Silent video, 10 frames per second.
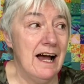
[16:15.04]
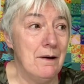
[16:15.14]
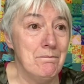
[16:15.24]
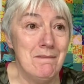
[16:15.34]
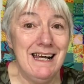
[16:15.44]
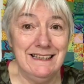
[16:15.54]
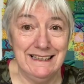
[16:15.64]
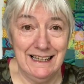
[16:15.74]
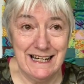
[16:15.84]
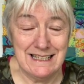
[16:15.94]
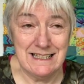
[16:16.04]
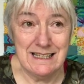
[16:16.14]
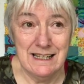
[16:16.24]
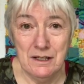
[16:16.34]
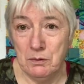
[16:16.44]
mailing list,
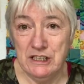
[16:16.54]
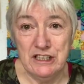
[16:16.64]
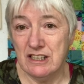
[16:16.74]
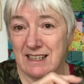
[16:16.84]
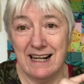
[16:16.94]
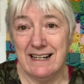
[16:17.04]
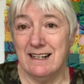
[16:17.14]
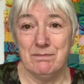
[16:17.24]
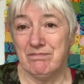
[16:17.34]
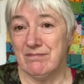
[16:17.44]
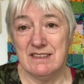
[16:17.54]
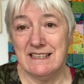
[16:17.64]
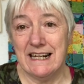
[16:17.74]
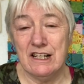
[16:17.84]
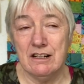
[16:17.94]
which is just like a
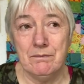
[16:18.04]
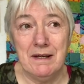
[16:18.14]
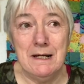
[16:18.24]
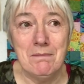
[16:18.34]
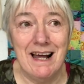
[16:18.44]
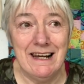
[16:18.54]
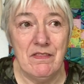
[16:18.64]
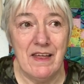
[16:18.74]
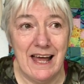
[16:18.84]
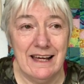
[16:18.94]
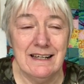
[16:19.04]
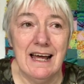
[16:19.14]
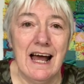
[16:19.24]
stick your email in there